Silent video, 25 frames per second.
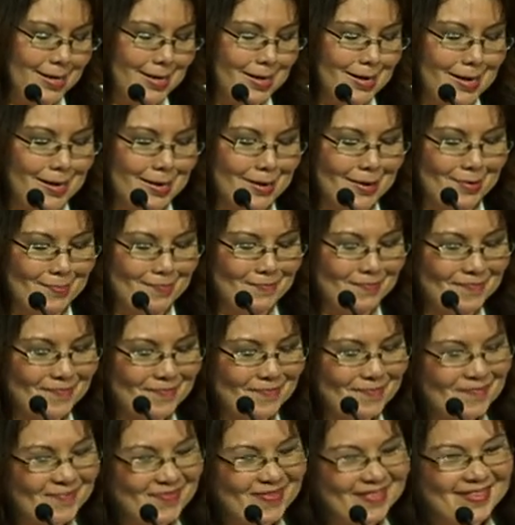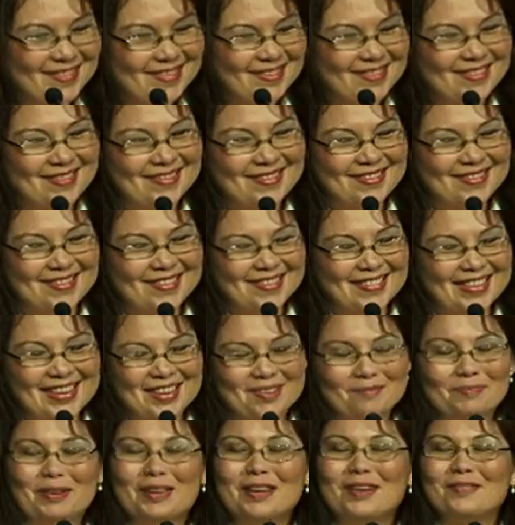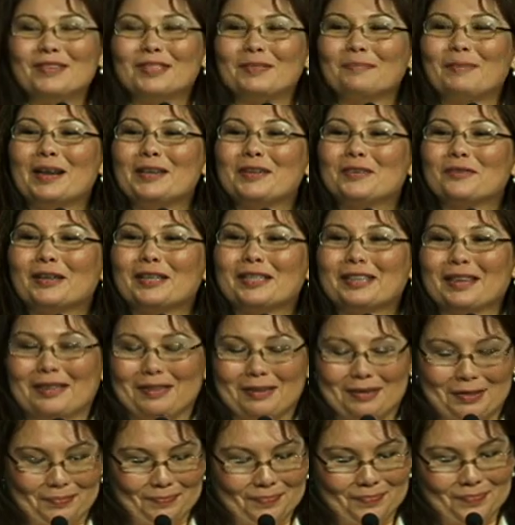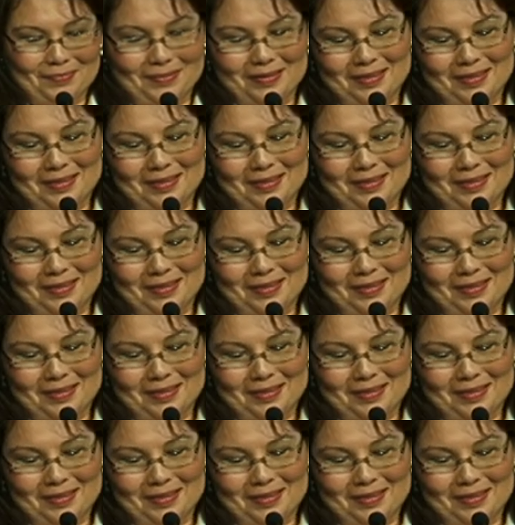But he was my door gunner.